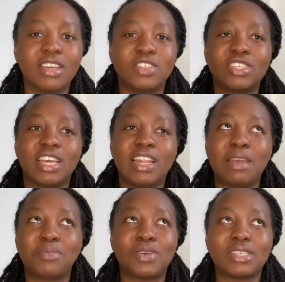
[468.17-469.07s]
Do you get,
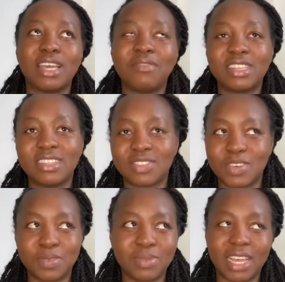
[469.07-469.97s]
like, because everything is
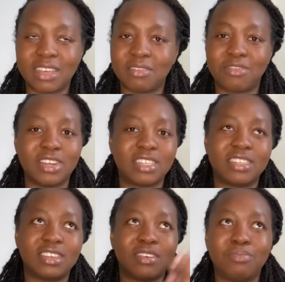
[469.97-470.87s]
going to be like in French.
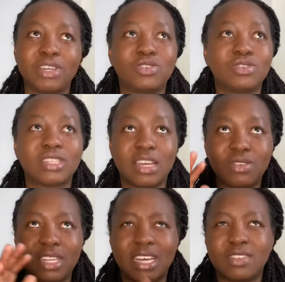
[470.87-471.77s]
The metros, I
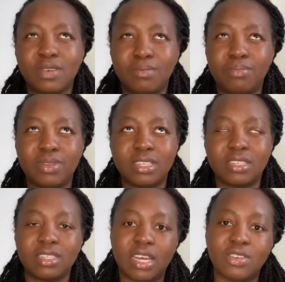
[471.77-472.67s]
know there are some
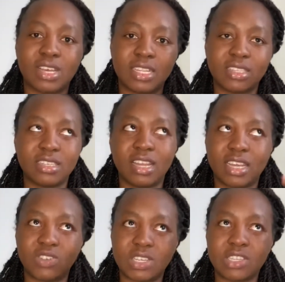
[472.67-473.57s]
places that you can see
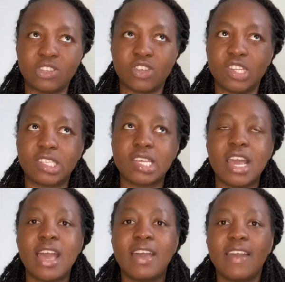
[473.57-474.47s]
like translations
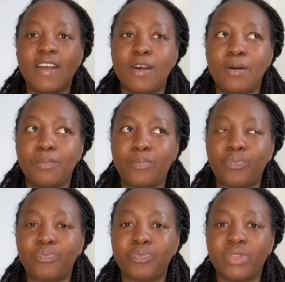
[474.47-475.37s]

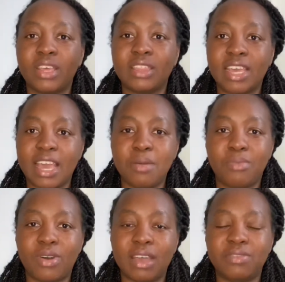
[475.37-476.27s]
there,
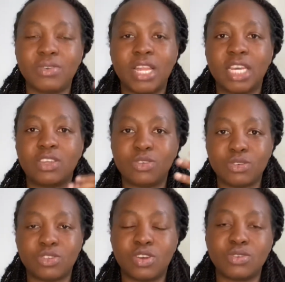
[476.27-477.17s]
but I feel like you
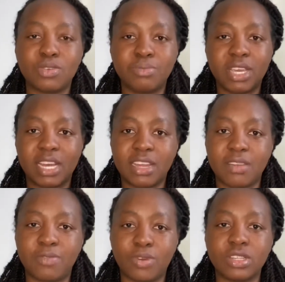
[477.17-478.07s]
should also make an
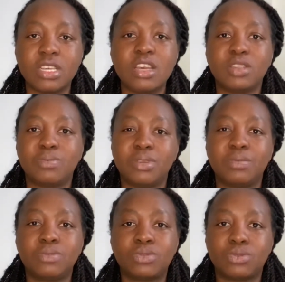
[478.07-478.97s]
effort to be
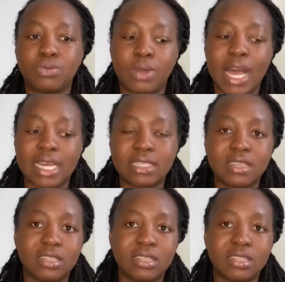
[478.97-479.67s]
able to ask